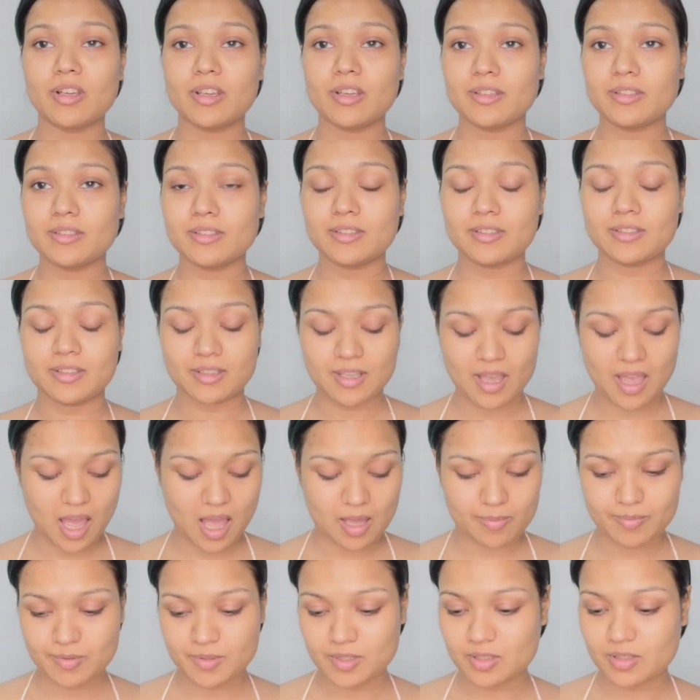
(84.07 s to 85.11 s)
is
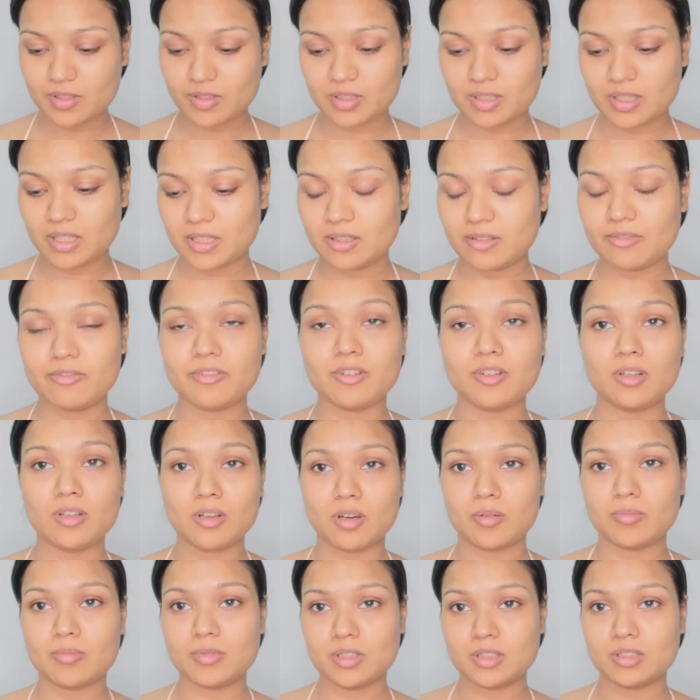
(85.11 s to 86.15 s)
absolutely
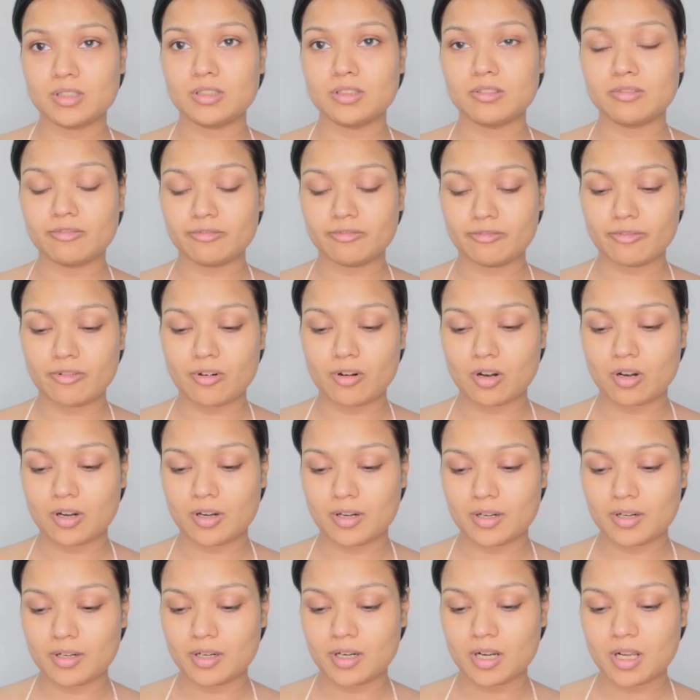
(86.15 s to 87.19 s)
phenomenal
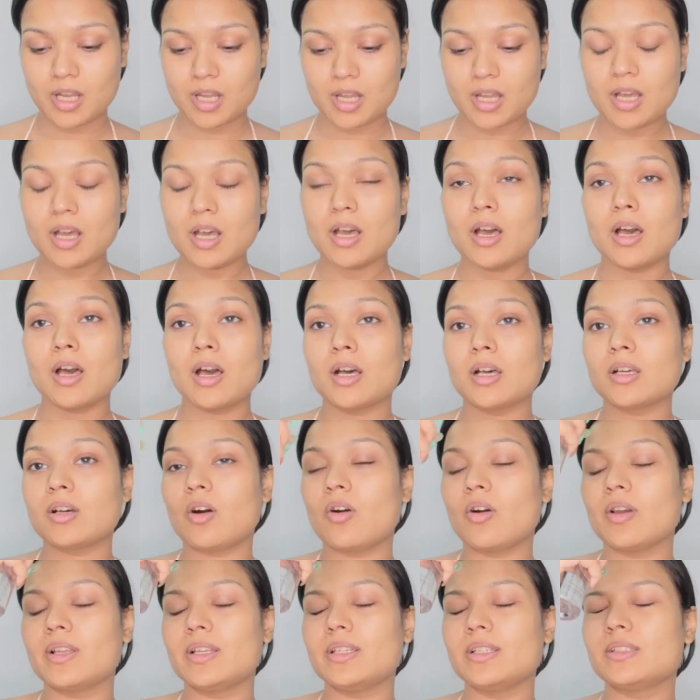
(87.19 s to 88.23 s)
for
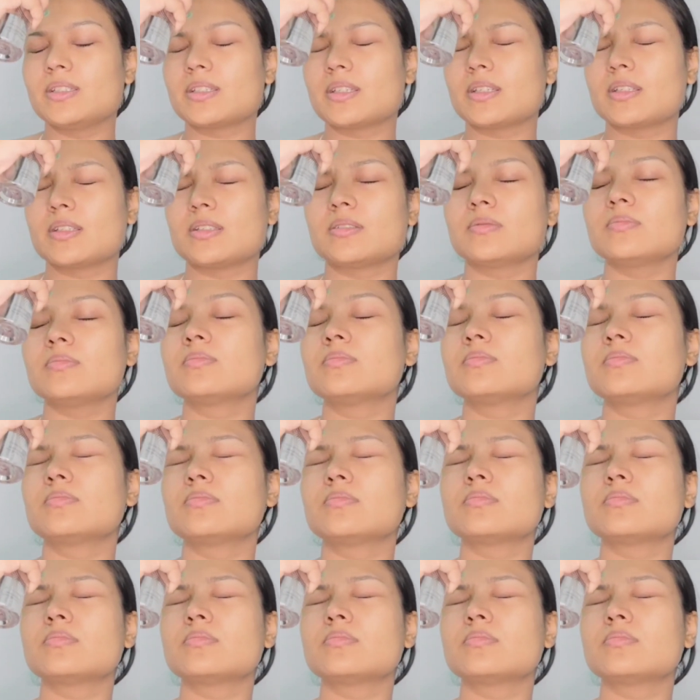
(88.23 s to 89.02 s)
oily skin.